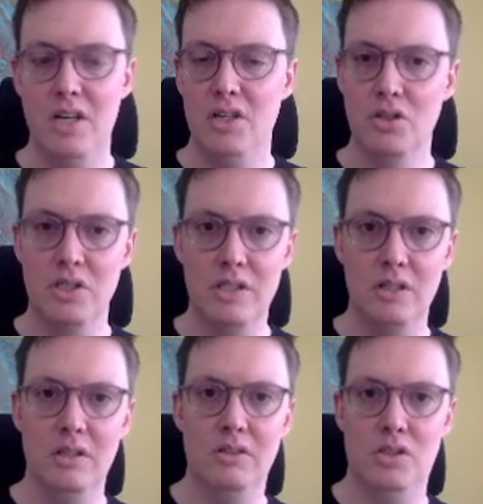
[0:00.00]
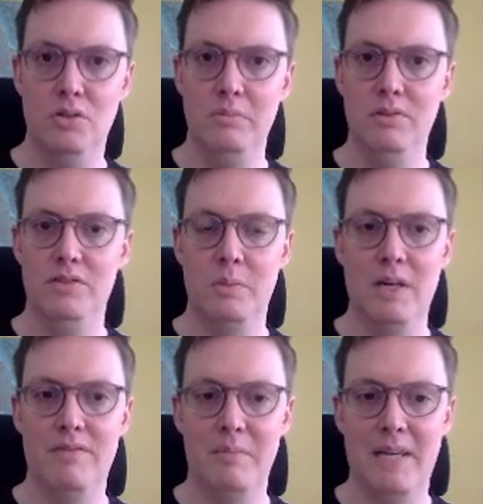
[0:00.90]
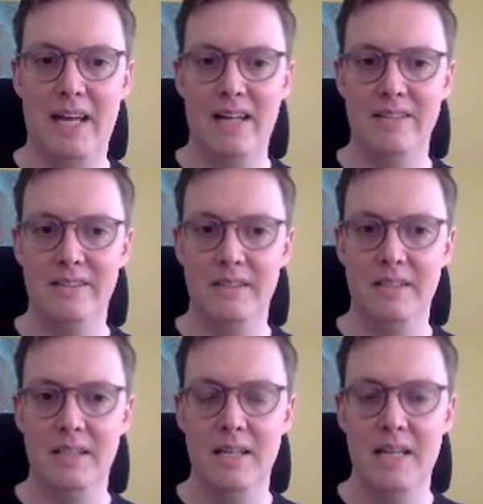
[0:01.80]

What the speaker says: You're still 2 moves away from castling,